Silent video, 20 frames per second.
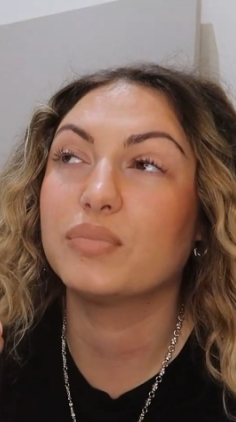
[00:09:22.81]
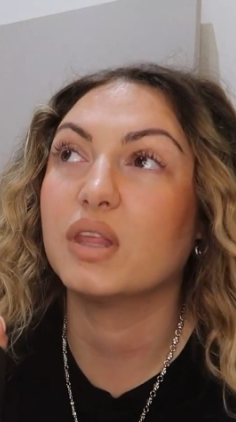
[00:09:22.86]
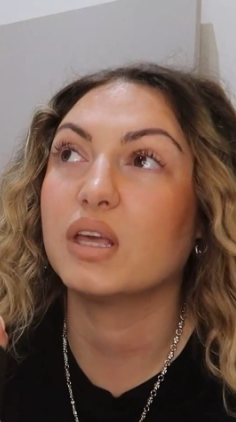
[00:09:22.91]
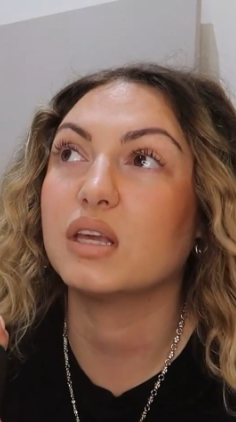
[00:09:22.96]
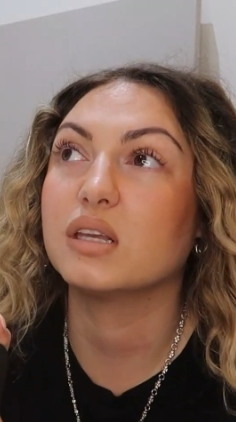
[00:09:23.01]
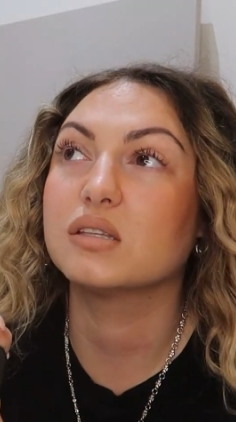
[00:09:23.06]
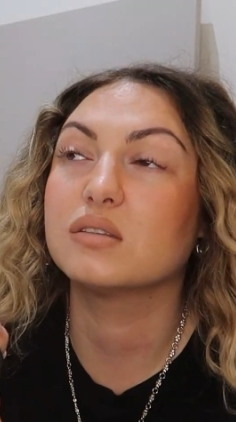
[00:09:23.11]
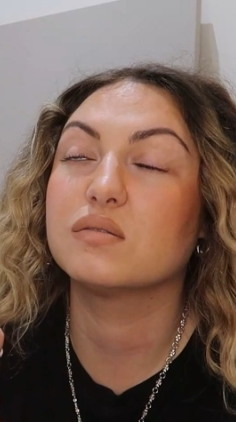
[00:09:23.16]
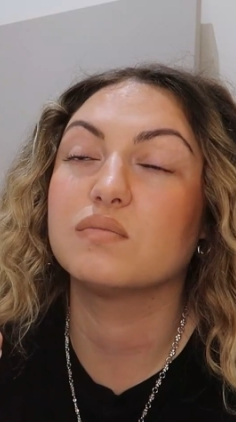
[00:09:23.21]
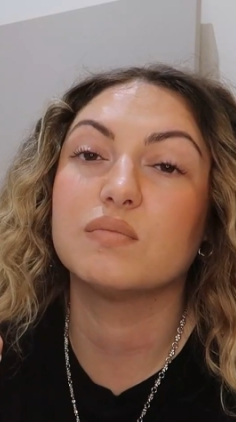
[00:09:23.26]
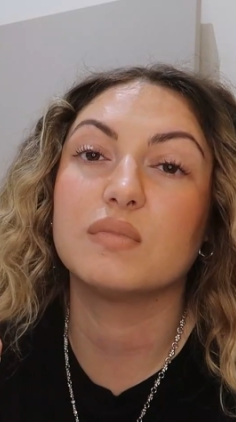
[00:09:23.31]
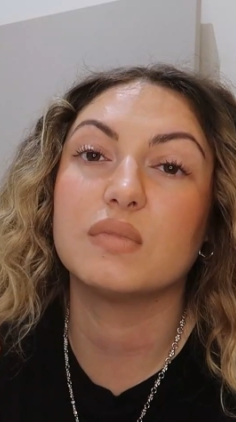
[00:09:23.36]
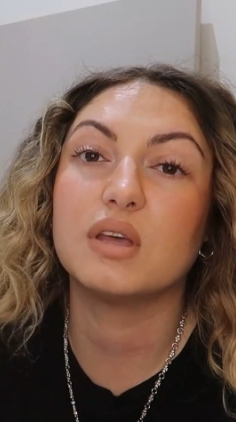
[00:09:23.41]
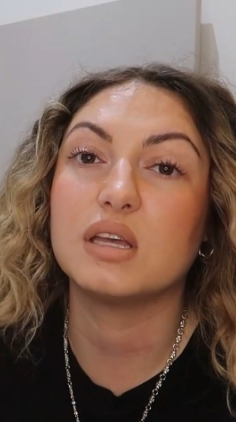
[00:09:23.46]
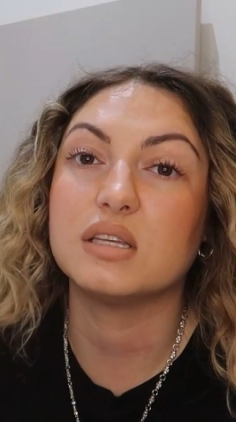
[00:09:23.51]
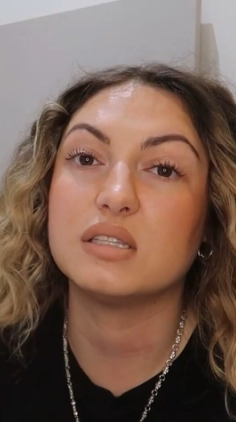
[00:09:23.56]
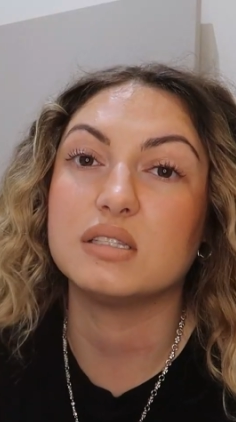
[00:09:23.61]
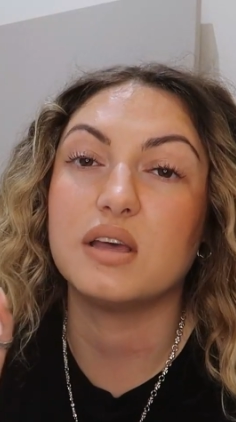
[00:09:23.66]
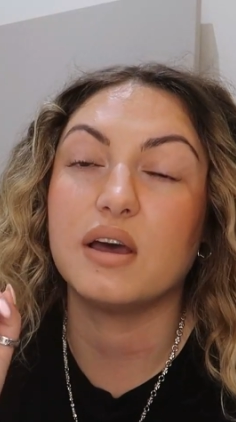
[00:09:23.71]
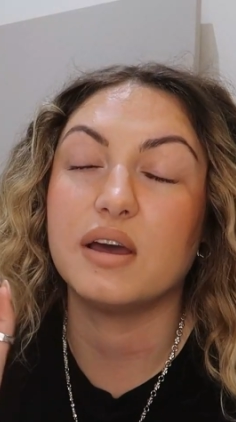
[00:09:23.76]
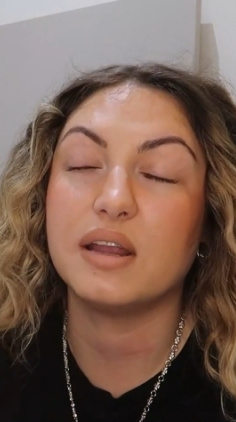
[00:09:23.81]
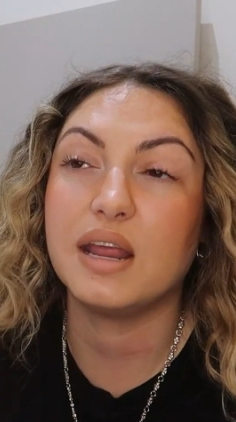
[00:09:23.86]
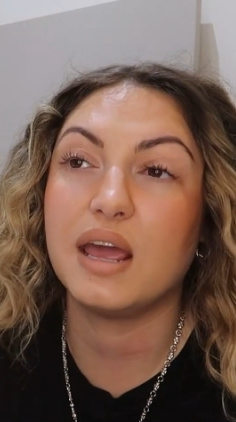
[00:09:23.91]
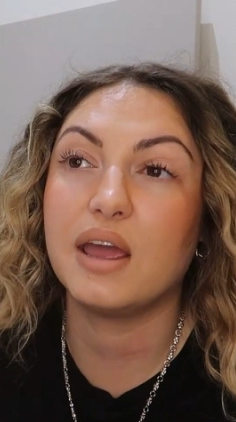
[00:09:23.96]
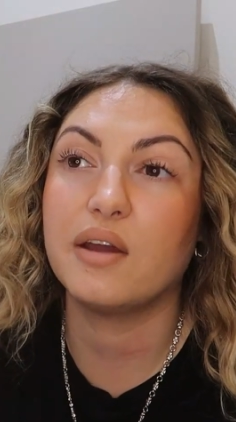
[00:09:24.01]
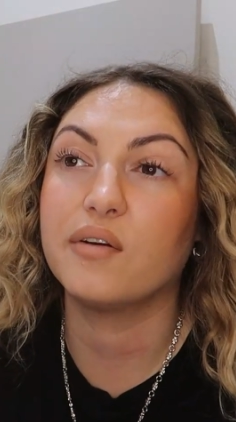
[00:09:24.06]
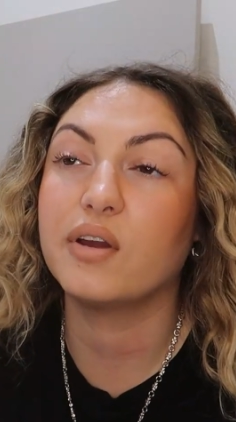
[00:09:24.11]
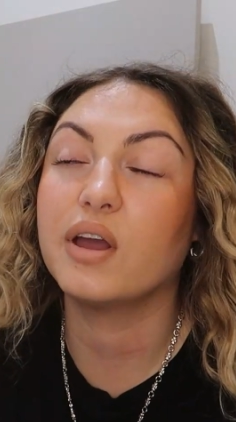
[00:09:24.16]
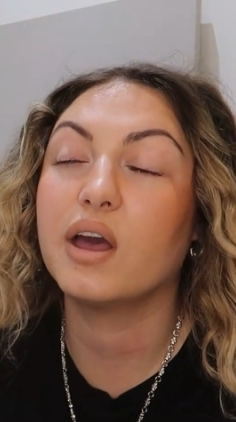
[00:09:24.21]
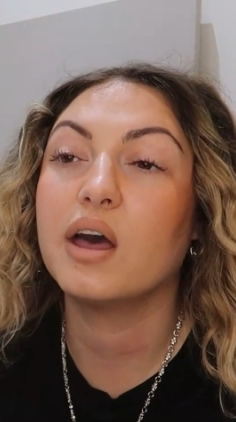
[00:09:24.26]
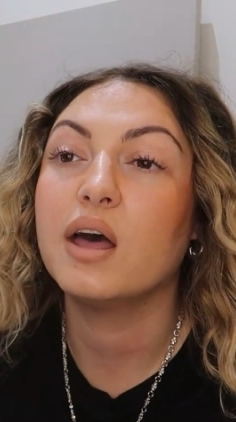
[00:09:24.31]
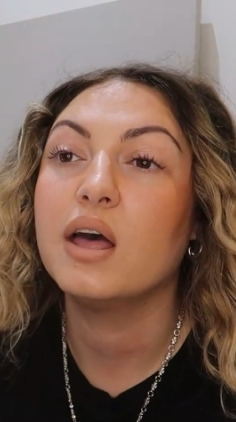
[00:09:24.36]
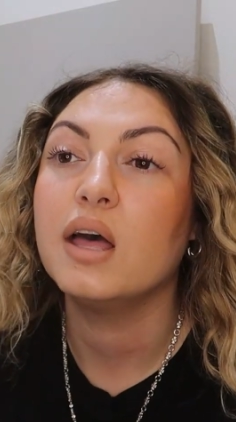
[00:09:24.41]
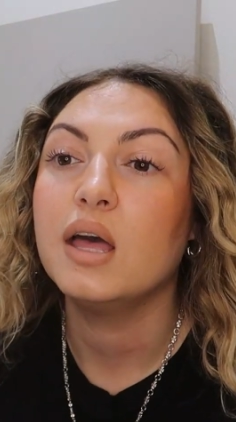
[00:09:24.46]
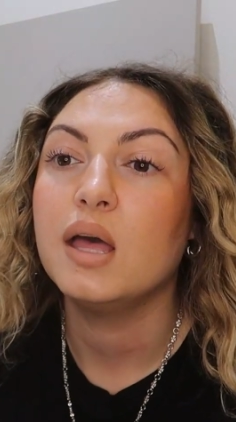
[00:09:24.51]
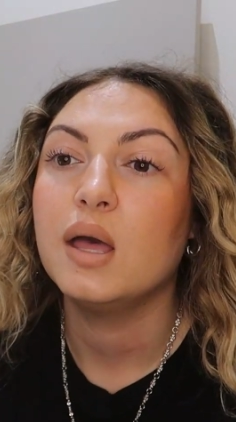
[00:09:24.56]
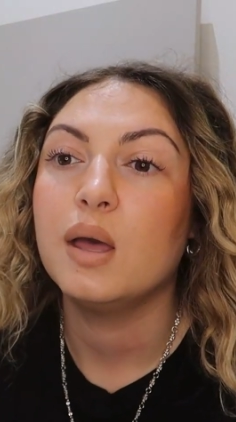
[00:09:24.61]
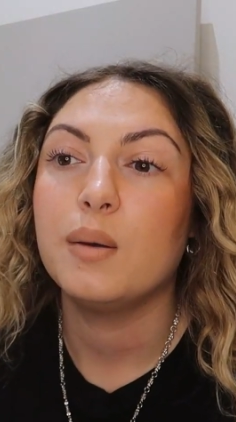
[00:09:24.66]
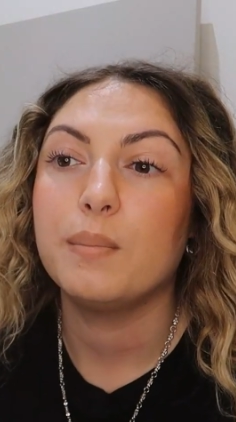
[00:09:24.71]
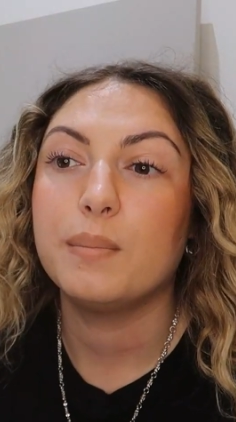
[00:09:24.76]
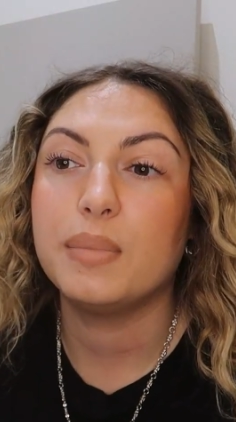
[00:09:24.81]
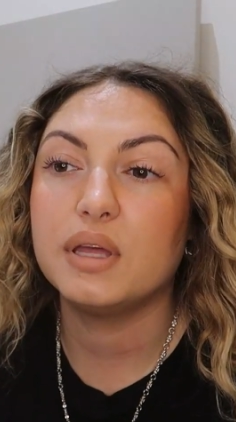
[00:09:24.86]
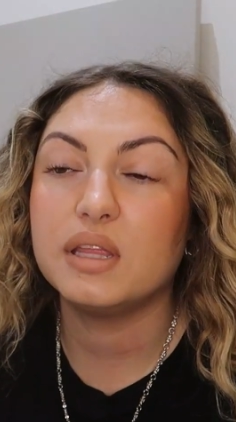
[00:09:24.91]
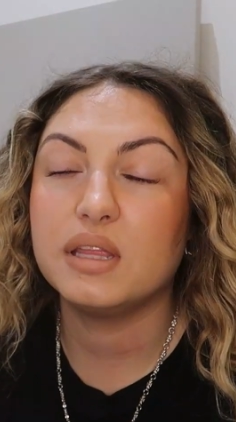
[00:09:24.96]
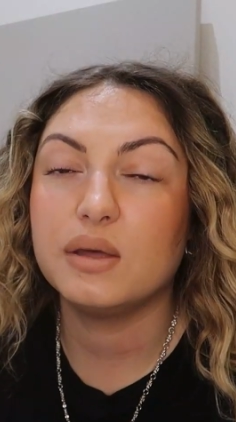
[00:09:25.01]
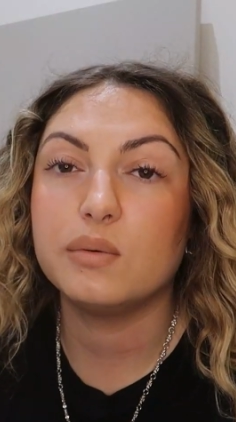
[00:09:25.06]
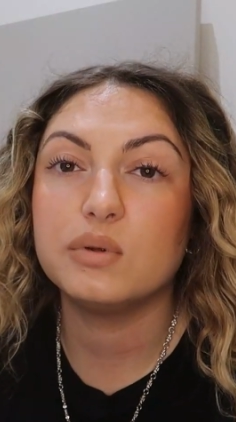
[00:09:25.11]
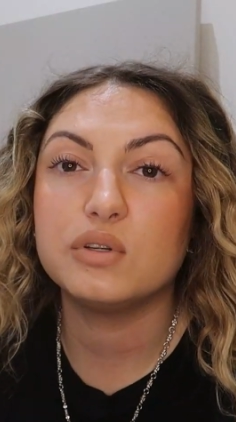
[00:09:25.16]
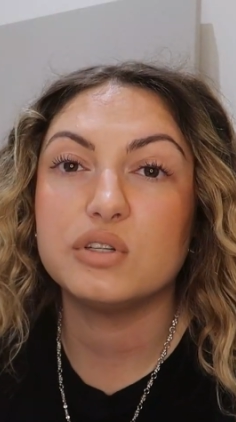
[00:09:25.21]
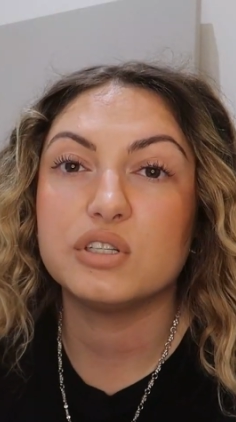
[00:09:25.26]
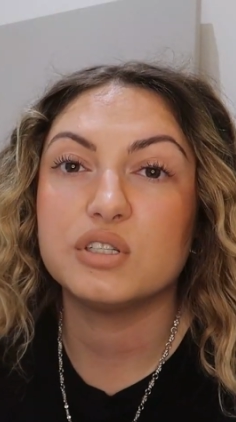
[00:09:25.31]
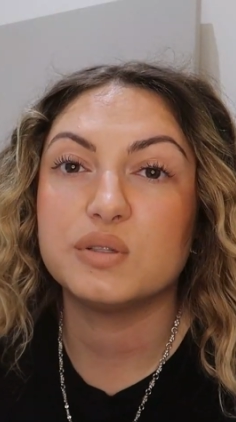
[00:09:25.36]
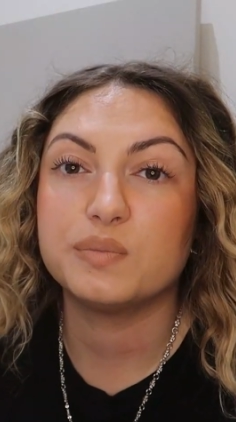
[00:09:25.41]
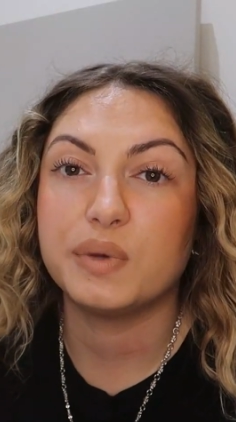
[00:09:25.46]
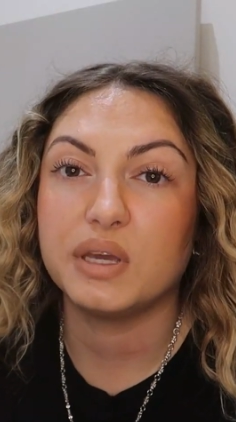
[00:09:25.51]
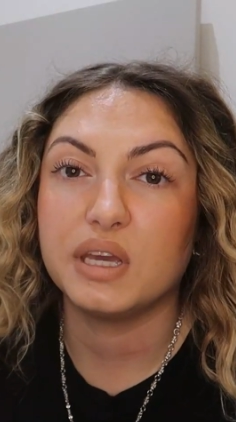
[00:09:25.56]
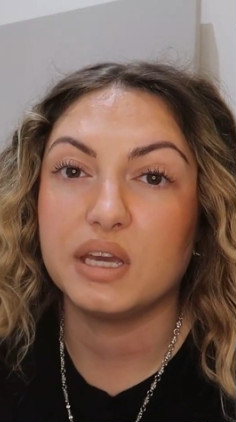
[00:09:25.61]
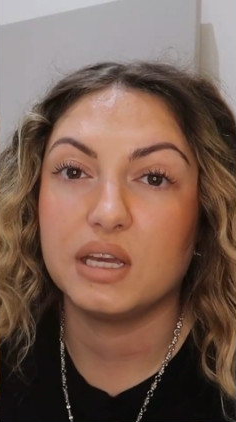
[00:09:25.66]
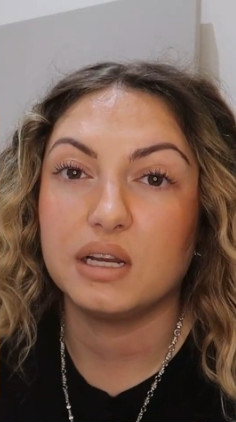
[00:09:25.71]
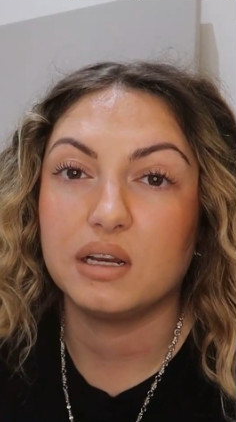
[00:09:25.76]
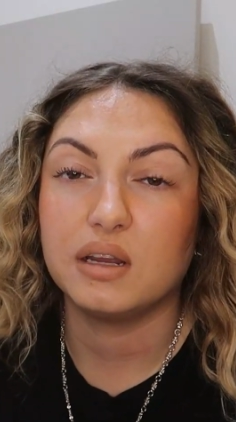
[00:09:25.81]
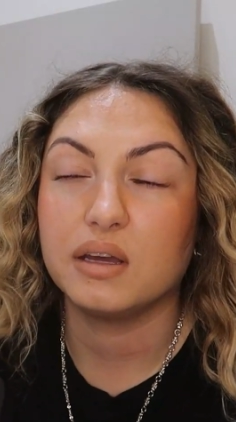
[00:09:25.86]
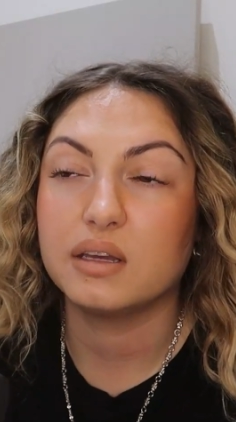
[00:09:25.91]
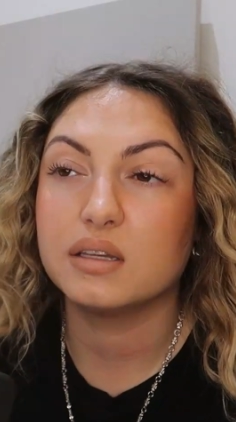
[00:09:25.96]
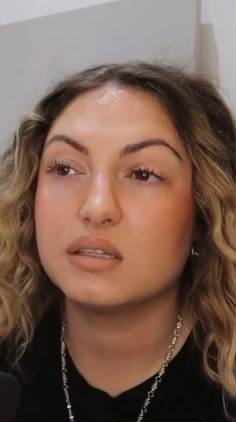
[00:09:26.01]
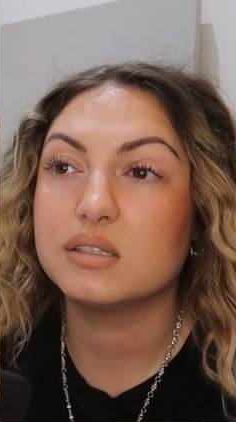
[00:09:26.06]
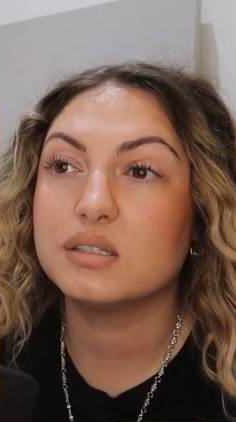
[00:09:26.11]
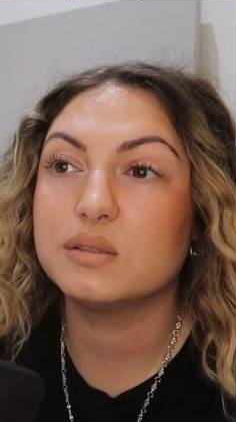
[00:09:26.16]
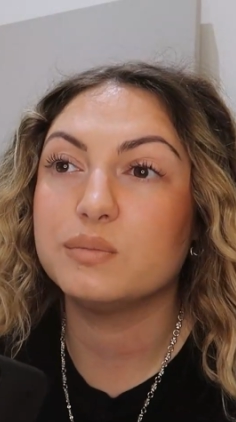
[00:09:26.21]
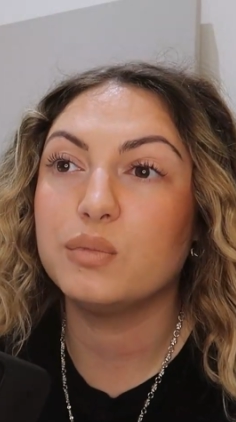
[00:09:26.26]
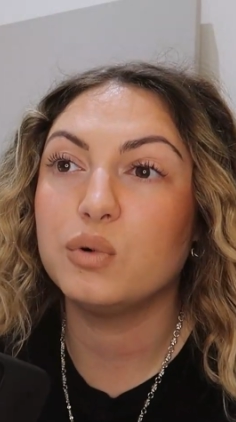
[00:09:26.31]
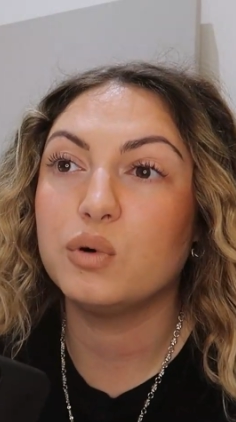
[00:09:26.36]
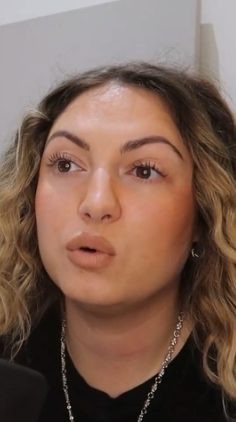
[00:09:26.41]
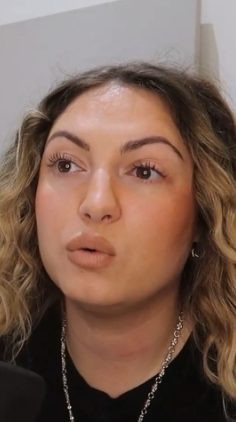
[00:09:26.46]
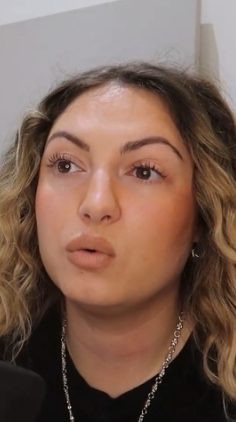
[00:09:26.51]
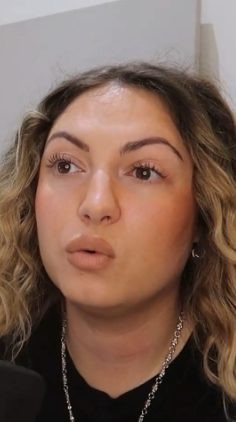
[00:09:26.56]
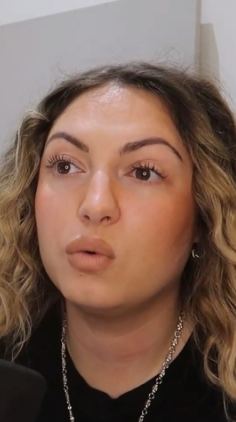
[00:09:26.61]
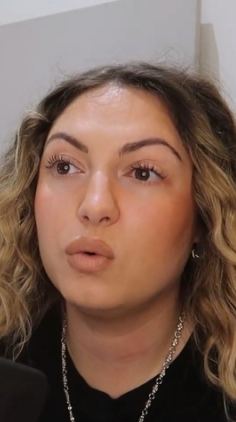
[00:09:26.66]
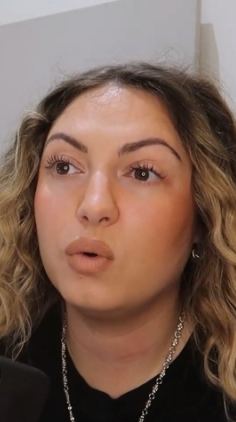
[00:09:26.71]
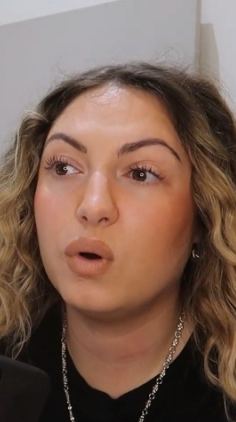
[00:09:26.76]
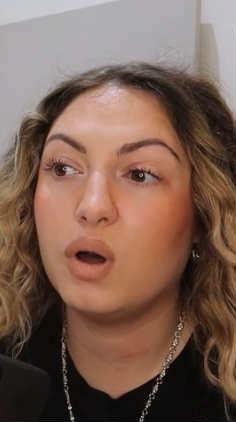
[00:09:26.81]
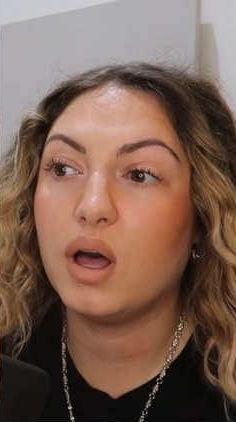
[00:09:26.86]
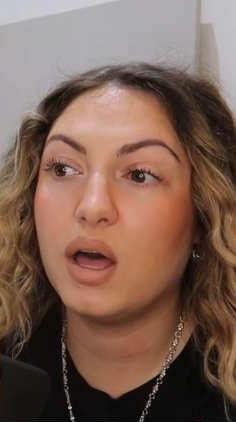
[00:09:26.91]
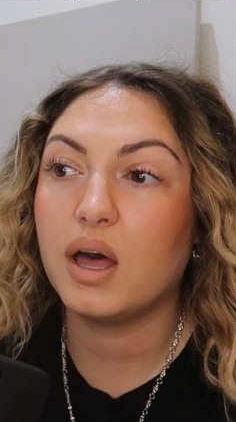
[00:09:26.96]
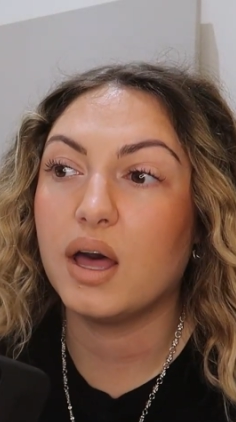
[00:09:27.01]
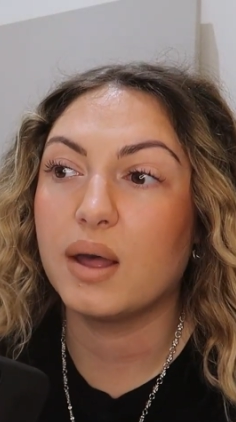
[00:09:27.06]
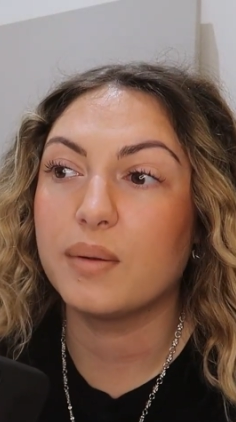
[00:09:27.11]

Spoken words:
like a certain area, but there would just be like small